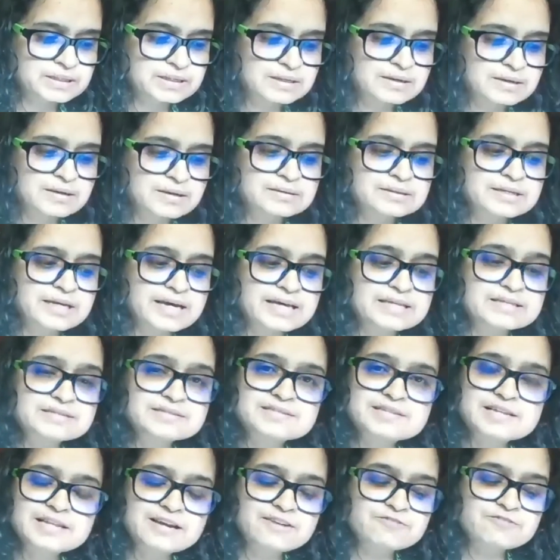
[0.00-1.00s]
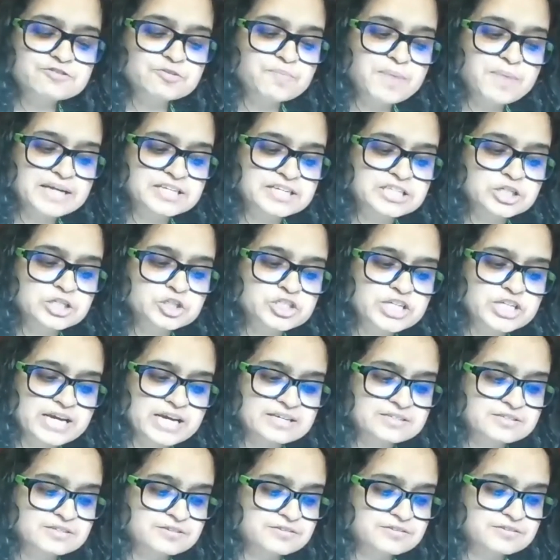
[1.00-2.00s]
The enslaved Mattie
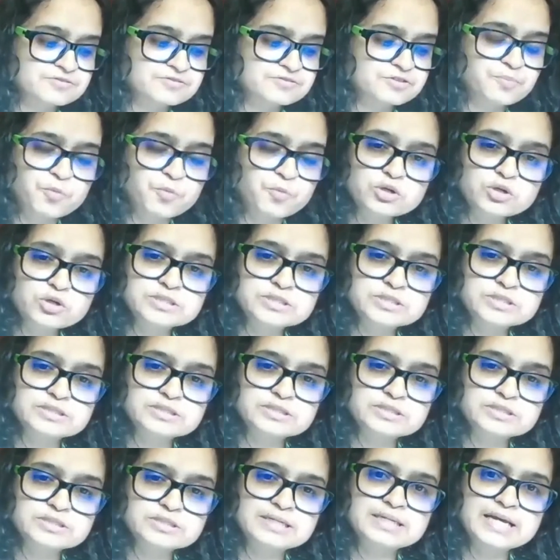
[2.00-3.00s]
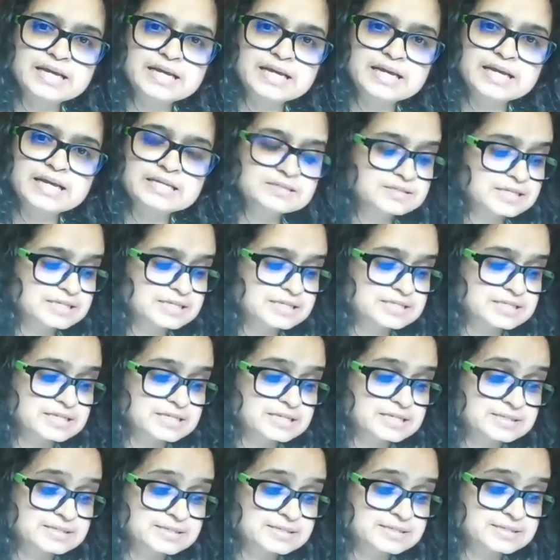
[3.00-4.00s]
Jackson reported in
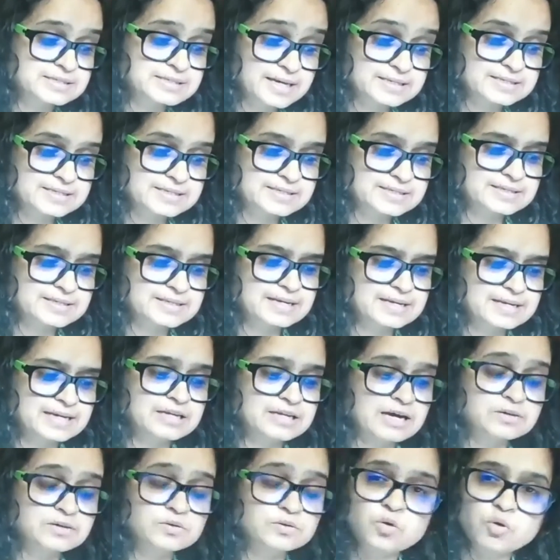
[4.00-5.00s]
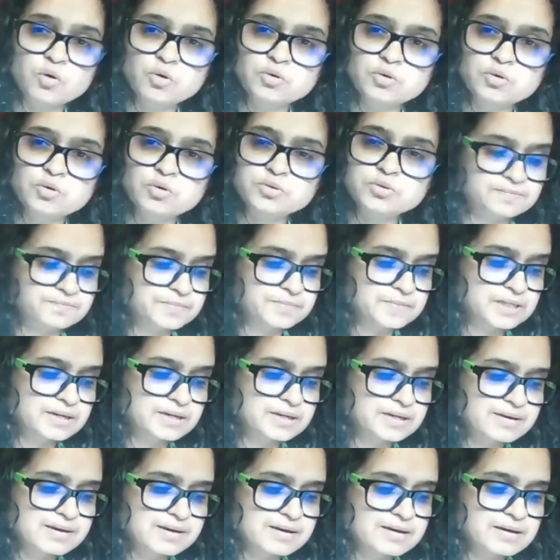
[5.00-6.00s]
1866, and I quote,
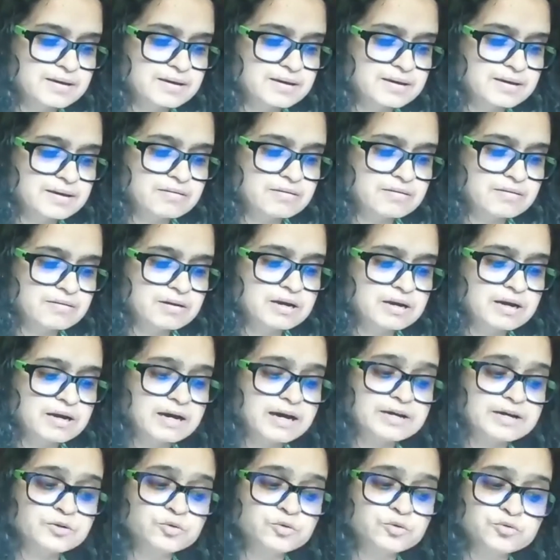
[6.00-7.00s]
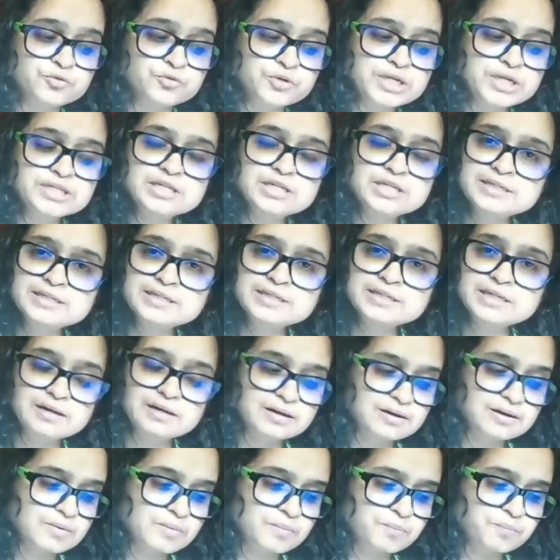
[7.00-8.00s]
"I could read a
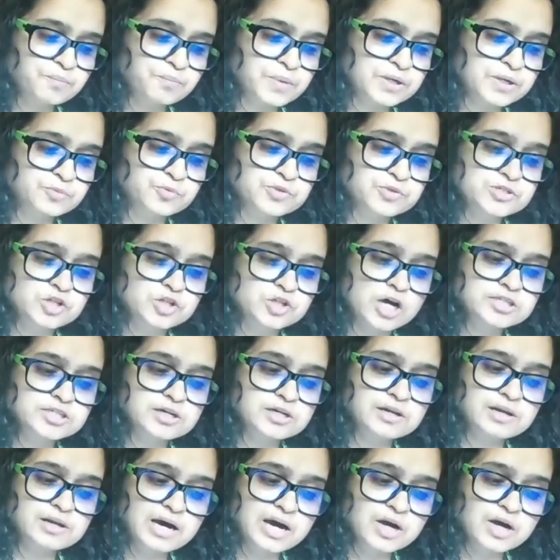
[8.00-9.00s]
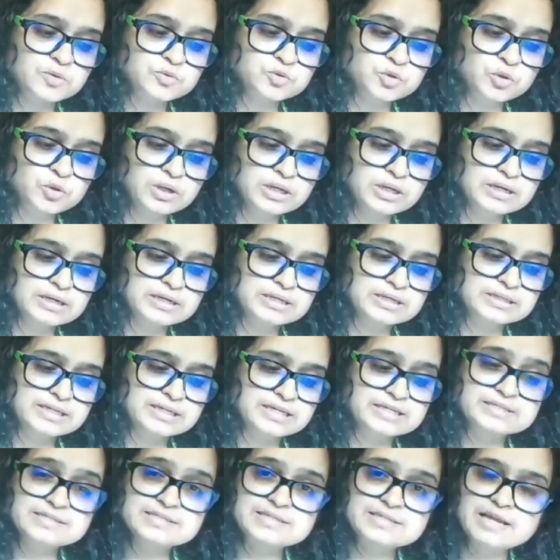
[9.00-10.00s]
little, but was not allowed to learn
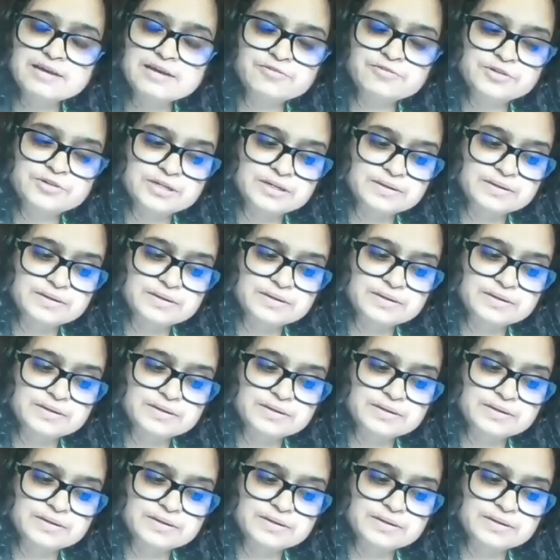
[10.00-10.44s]
in slavery.